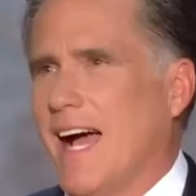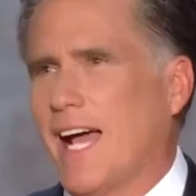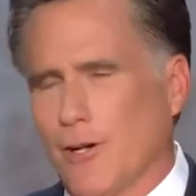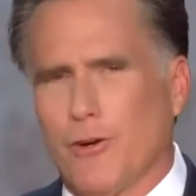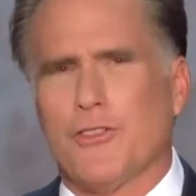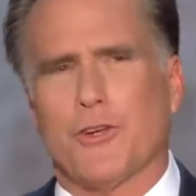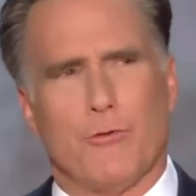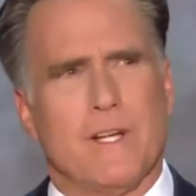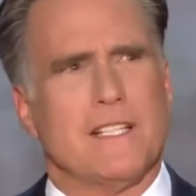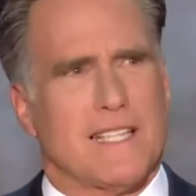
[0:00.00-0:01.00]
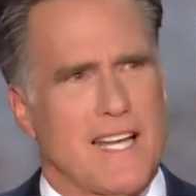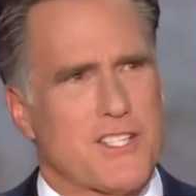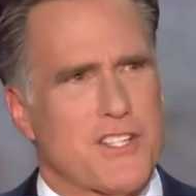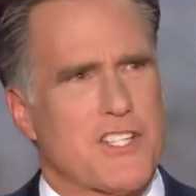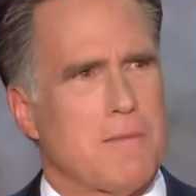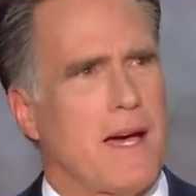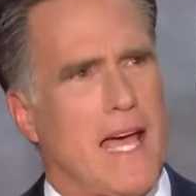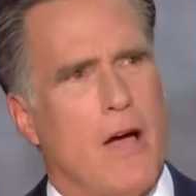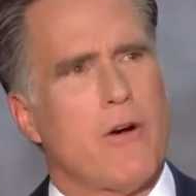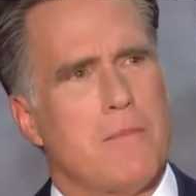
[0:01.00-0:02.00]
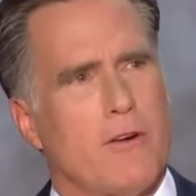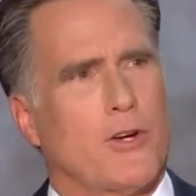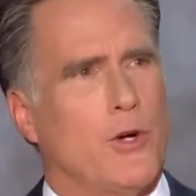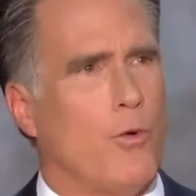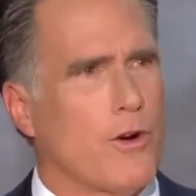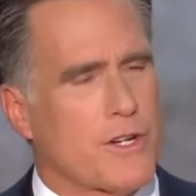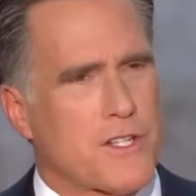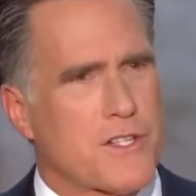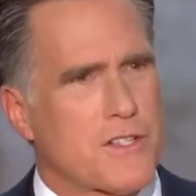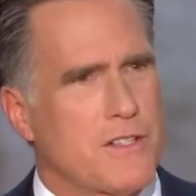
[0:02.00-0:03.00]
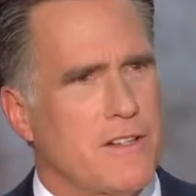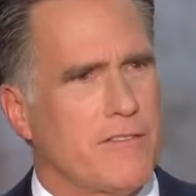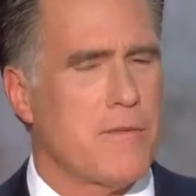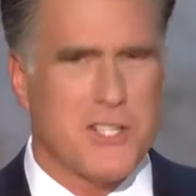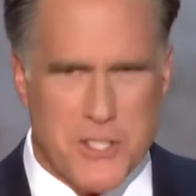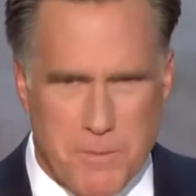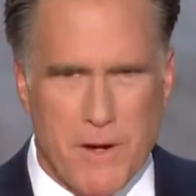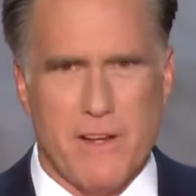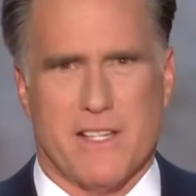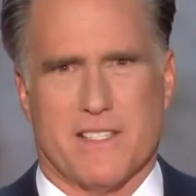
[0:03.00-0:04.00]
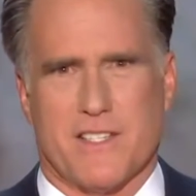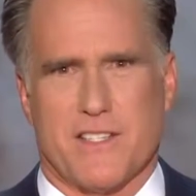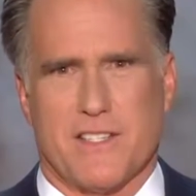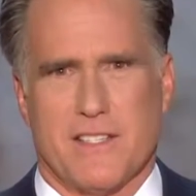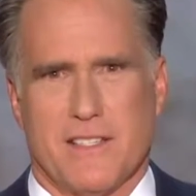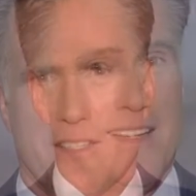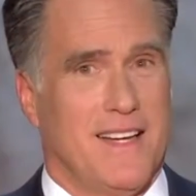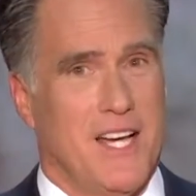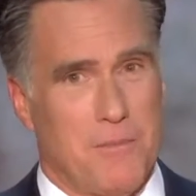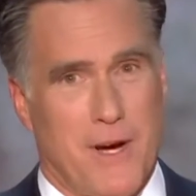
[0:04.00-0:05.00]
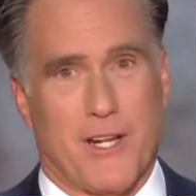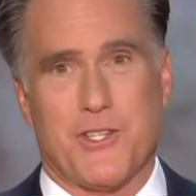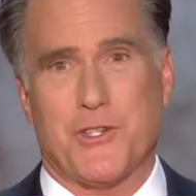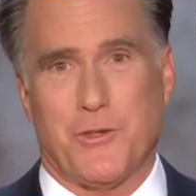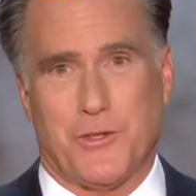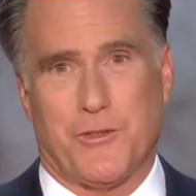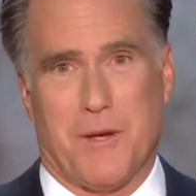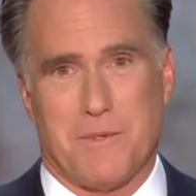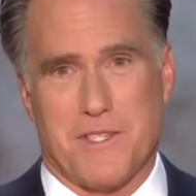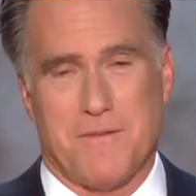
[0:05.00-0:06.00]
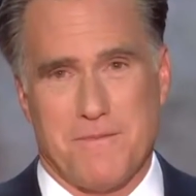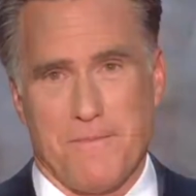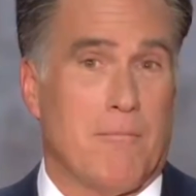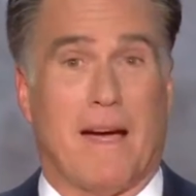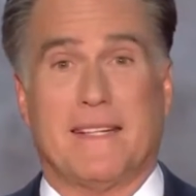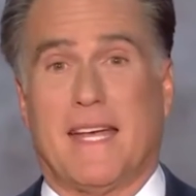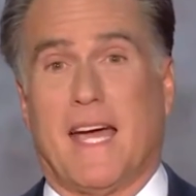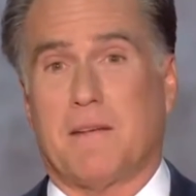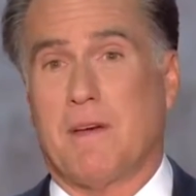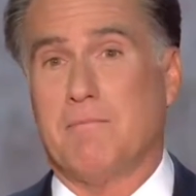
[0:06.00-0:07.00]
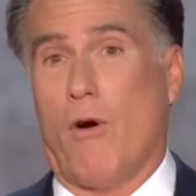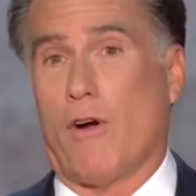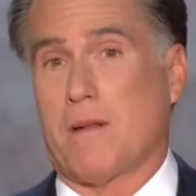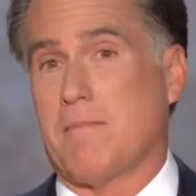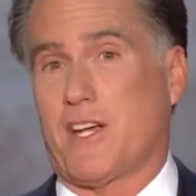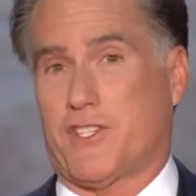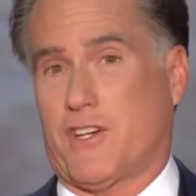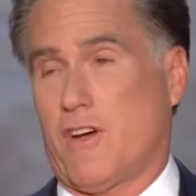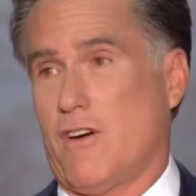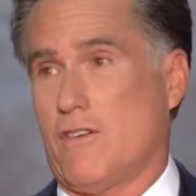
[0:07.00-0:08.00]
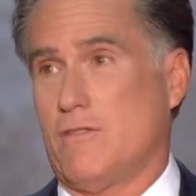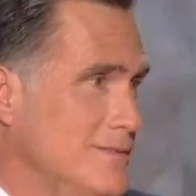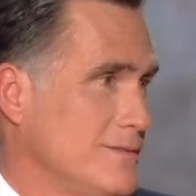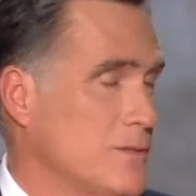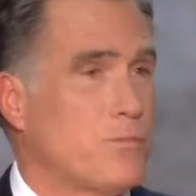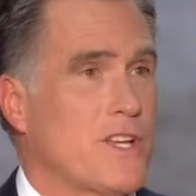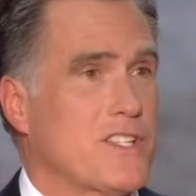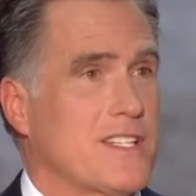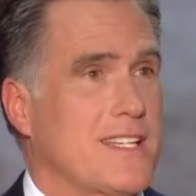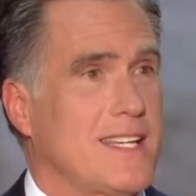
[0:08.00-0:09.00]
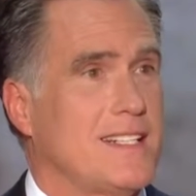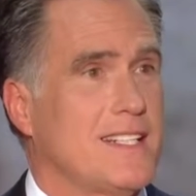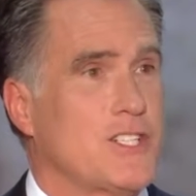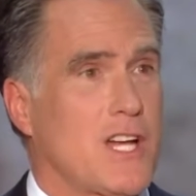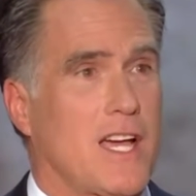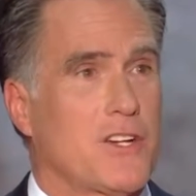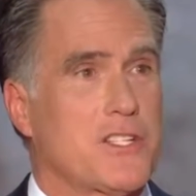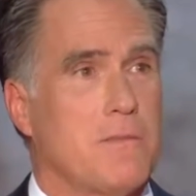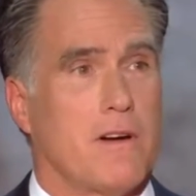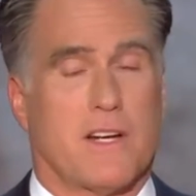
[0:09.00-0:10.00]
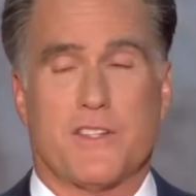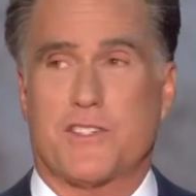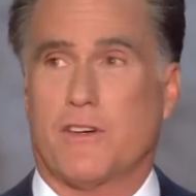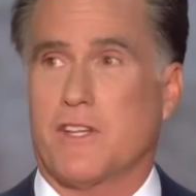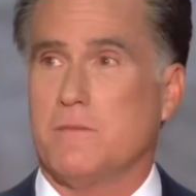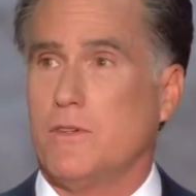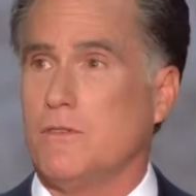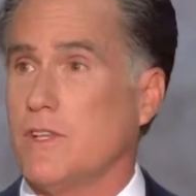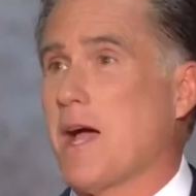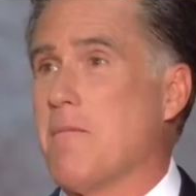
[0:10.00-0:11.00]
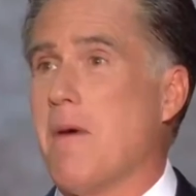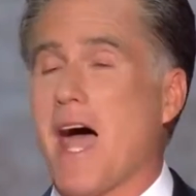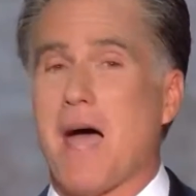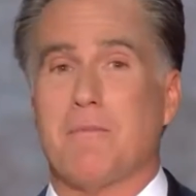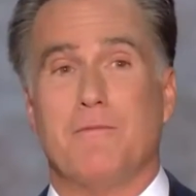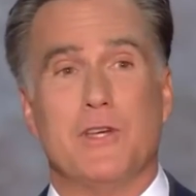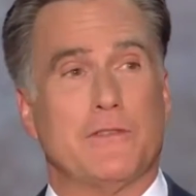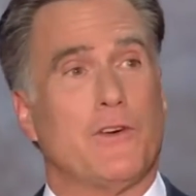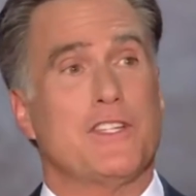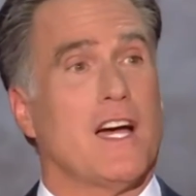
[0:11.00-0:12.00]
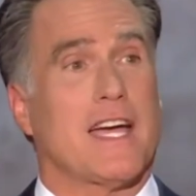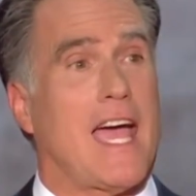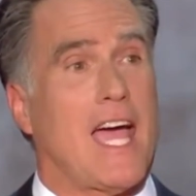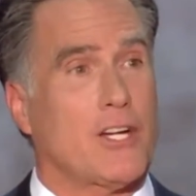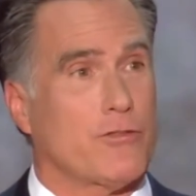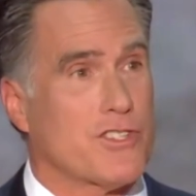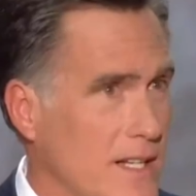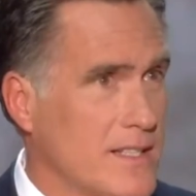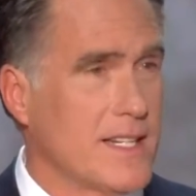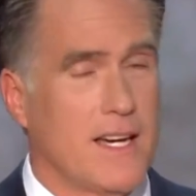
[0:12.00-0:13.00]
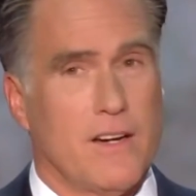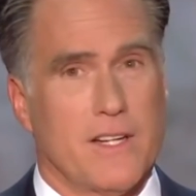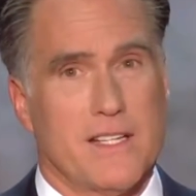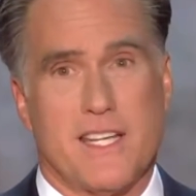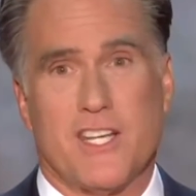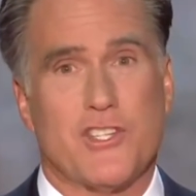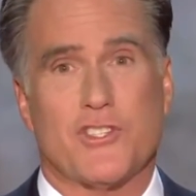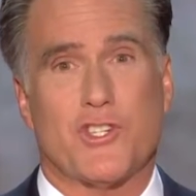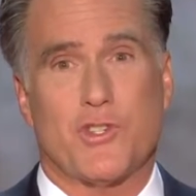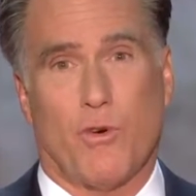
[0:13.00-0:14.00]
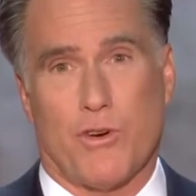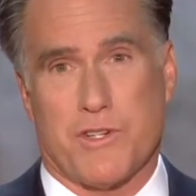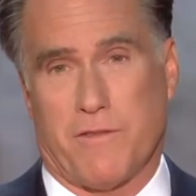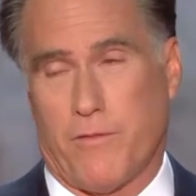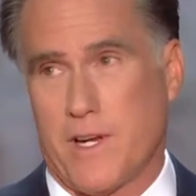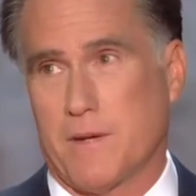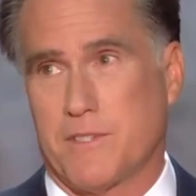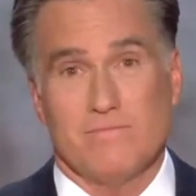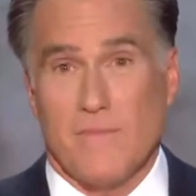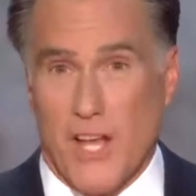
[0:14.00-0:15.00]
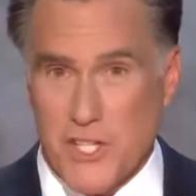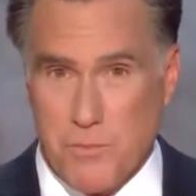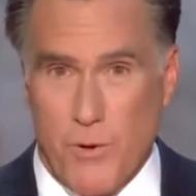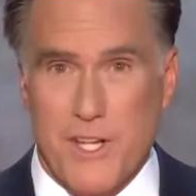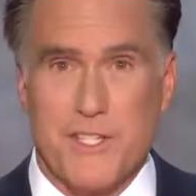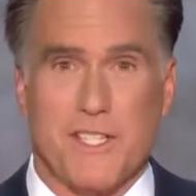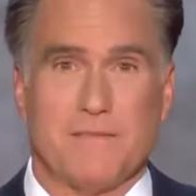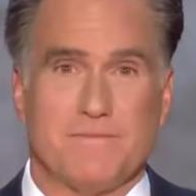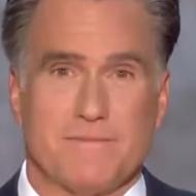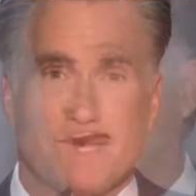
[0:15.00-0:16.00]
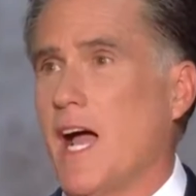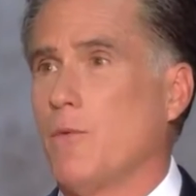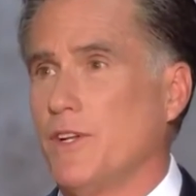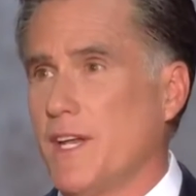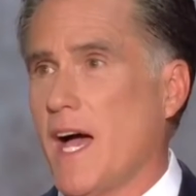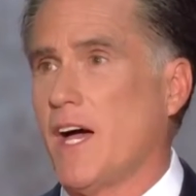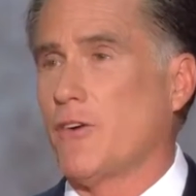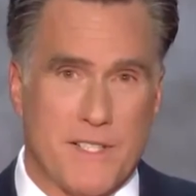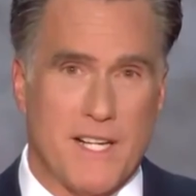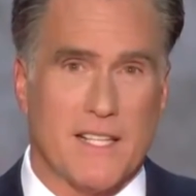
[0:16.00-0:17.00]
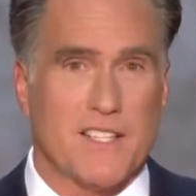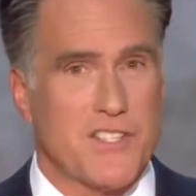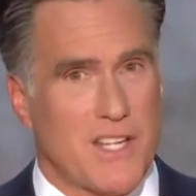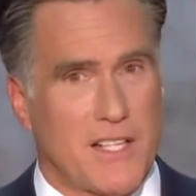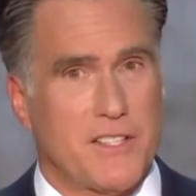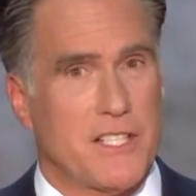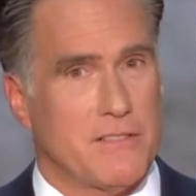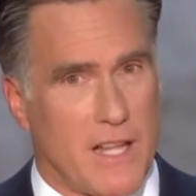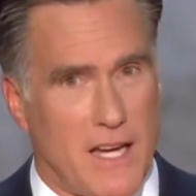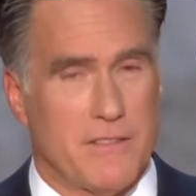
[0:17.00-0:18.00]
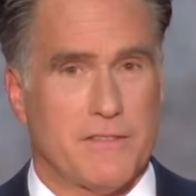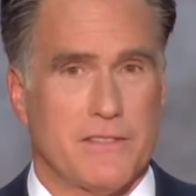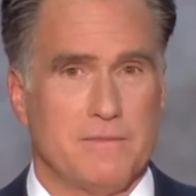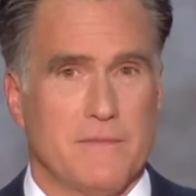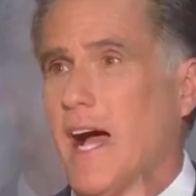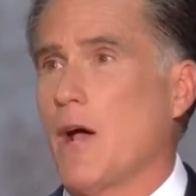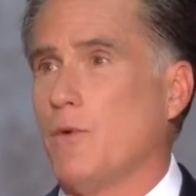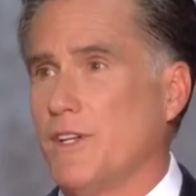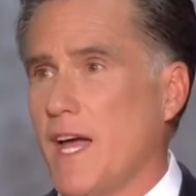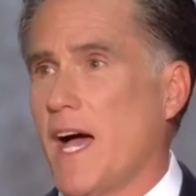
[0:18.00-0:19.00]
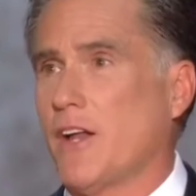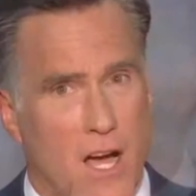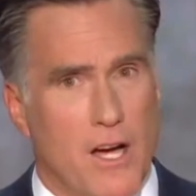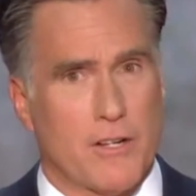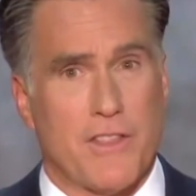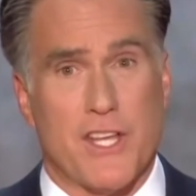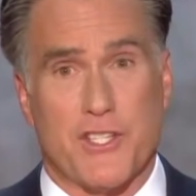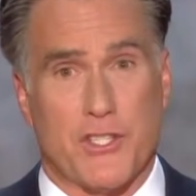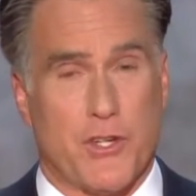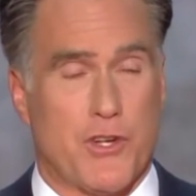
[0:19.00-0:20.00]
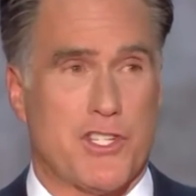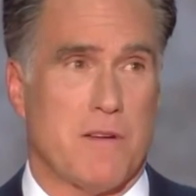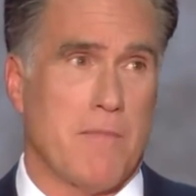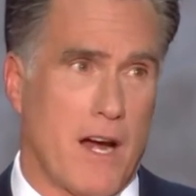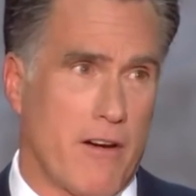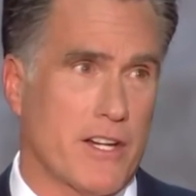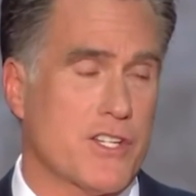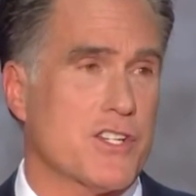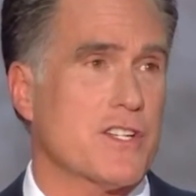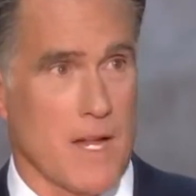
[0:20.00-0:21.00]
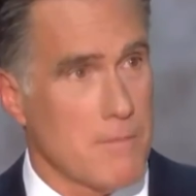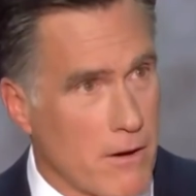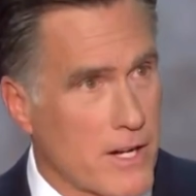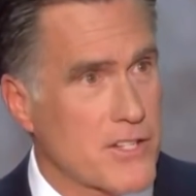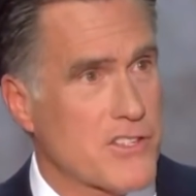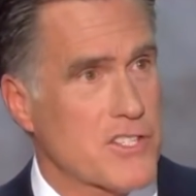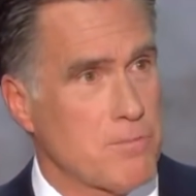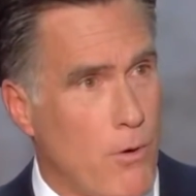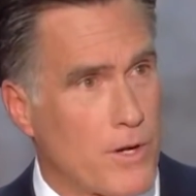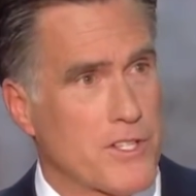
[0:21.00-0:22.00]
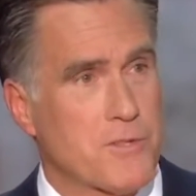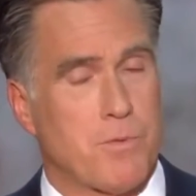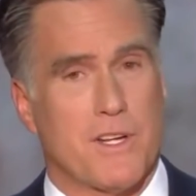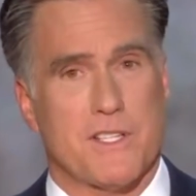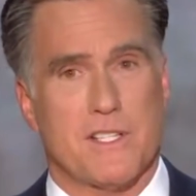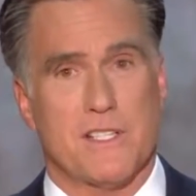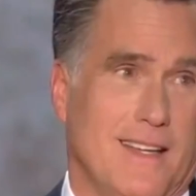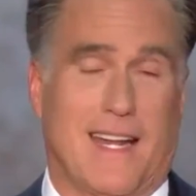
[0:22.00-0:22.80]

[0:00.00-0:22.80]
I learned the real lessons about how America works from experience help out on school trips. My dad had been born in Mexico. When President Kennedy challenged Americans to go to the moon, my mom, a beautiful young actress, knelt down and kissed the shores of freedom. As president, I will not protect the sanctity of life. I will not honor the institution of marriage. Americans have supported this president.